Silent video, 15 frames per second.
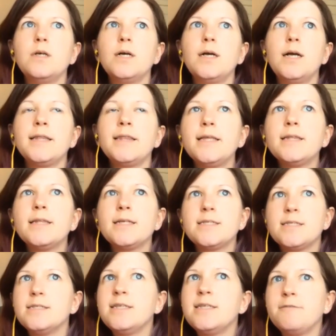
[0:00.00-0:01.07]
I think
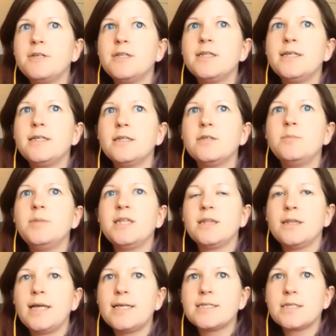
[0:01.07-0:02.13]
that's definitely a little bit
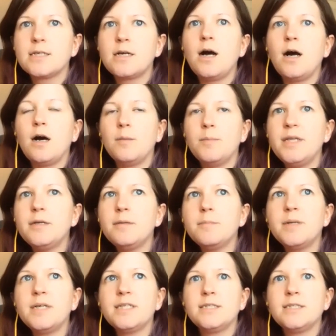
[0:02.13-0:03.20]
less common,
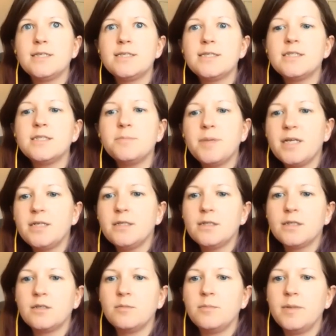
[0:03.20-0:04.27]
but it does depend a
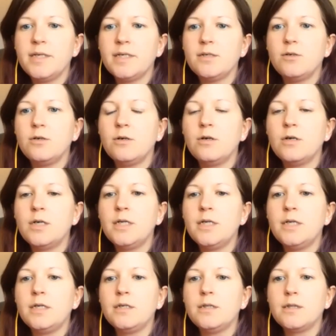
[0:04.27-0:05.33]
little bit
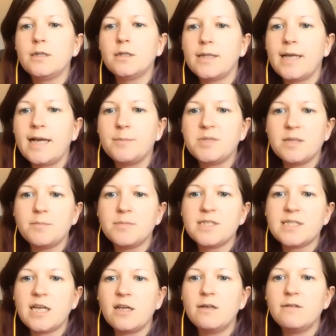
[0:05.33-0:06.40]
on the labs
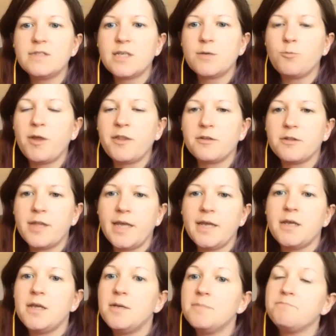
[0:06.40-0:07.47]
themselves and whether
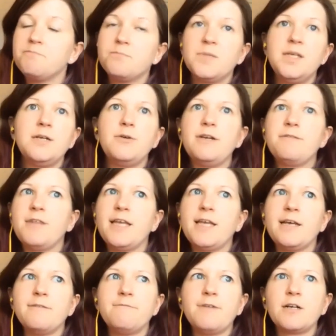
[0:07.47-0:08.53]
they, if they
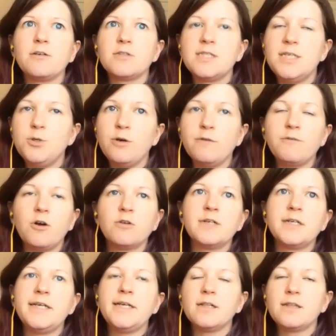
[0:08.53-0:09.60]
have faculty who have
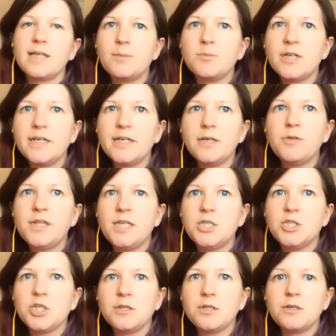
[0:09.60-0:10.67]
already collaborated with
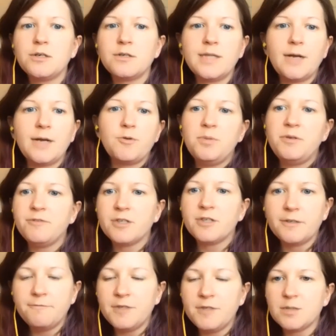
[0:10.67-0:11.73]
each other, that would be
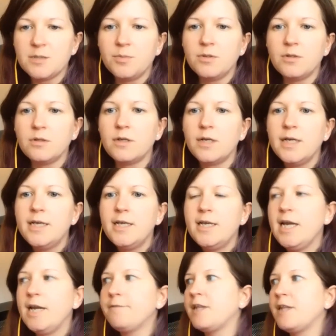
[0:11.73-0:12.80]
very feasible.
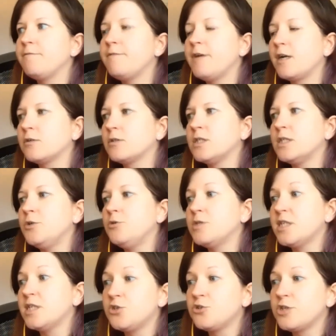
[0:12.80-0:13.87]
If they have faculty whose
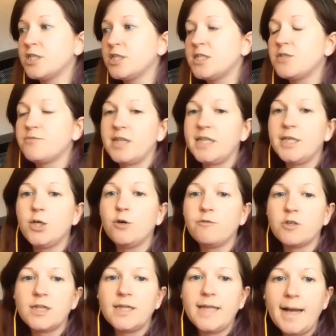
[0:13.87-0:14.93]
interests really
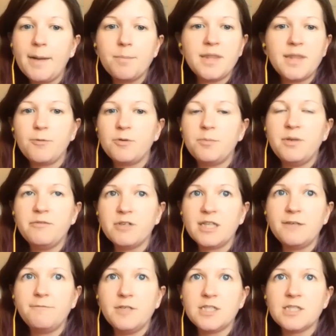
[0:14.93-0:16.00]
overlap, that would be
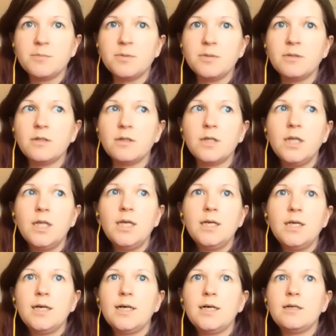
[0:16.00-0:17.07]
really feasible.
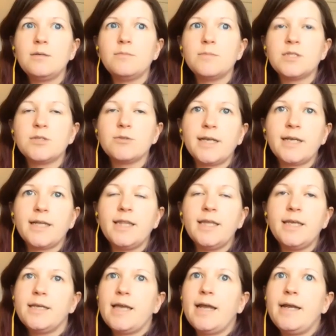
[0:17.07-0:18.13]
So like I
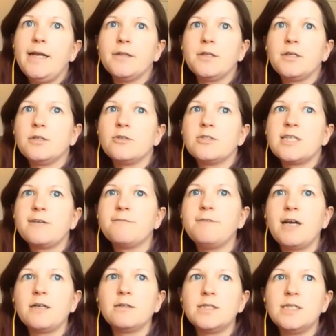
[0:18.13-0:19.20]
think any of the neuropsych
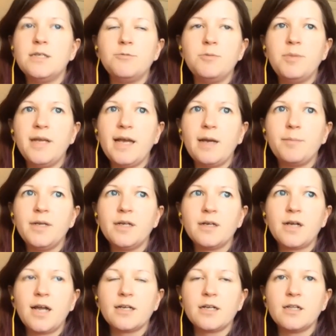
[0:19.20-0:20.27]
faculty would be happy to
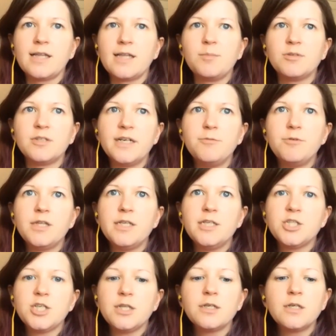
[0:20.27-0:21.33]
kind of collaborate with
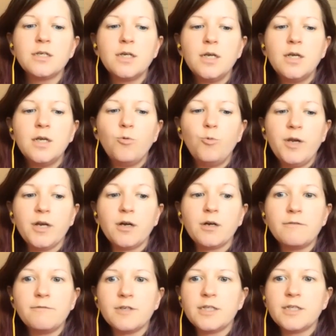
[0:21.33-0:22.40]
each other. We are
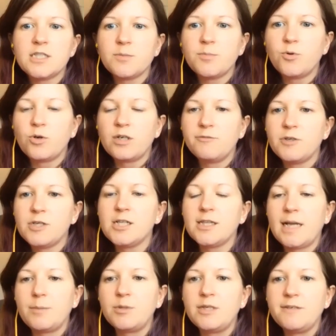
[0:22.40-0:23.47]
a very supportive and
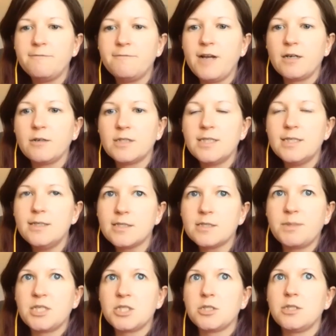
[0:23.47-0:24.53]
collaborative faculty,
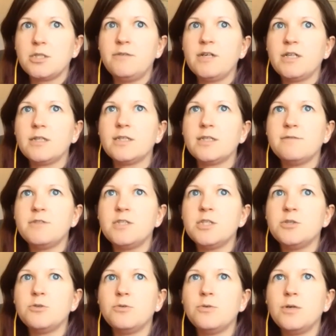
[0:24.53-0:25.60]
especially relative
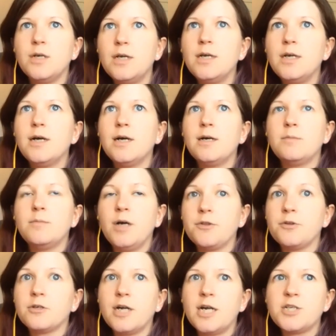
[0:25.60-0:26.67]
to
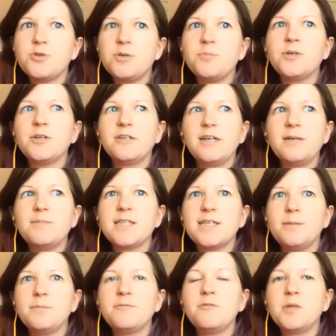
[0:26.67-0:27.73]
other graduate programs that
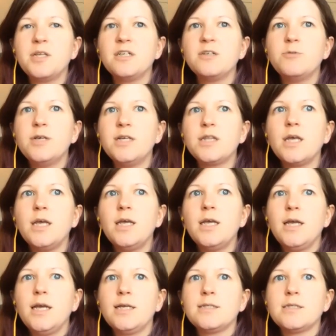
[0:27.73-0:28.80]
I'm familiar with.
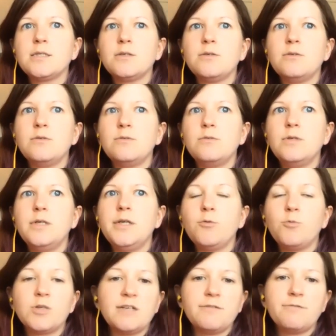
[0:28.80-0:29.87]
And so,
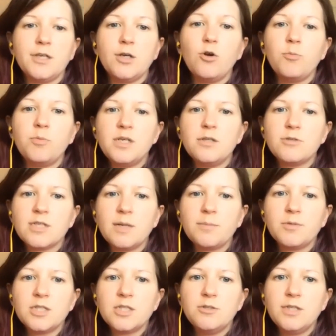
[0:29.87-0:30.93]
we're definitely open to those
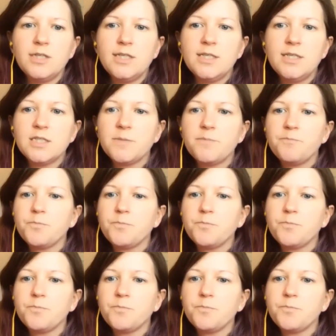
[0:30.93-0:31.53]
opportunities.